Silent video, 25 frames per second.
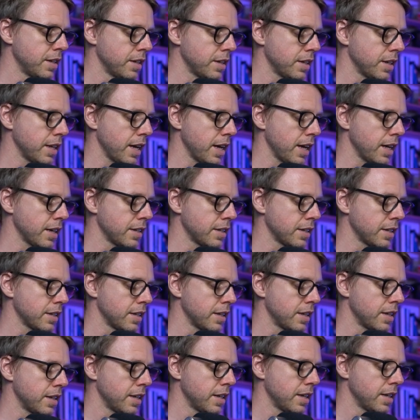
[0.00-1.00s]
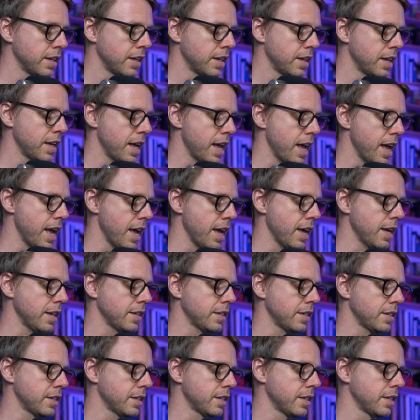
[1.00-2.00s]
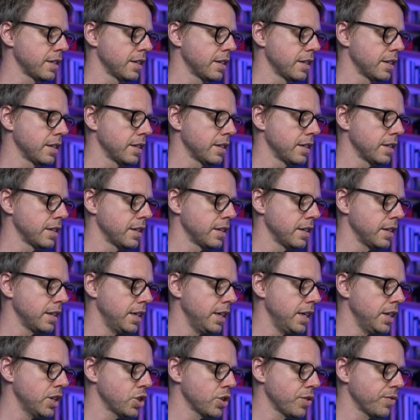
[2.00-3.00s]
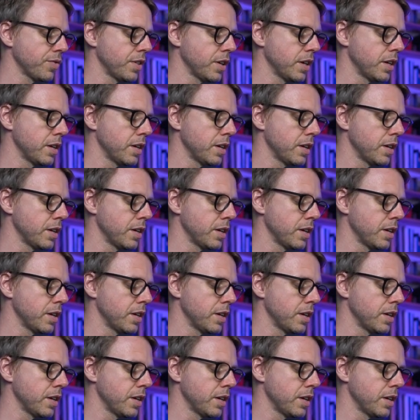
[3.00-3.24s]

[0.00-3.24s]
that has each of the